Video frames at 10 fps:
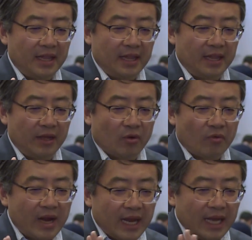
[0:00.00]
the
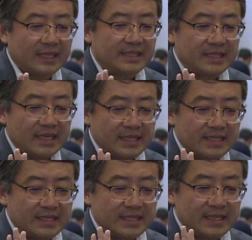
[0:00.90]
already
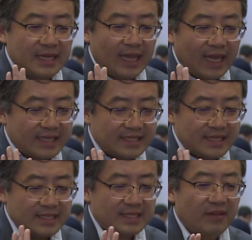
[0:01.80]
exist.
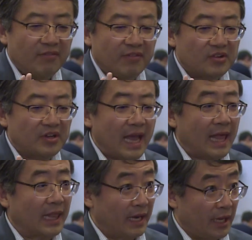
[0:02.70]
Existing
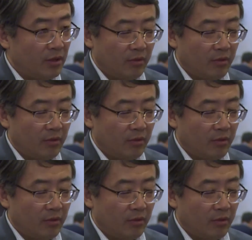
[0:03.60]
functionality.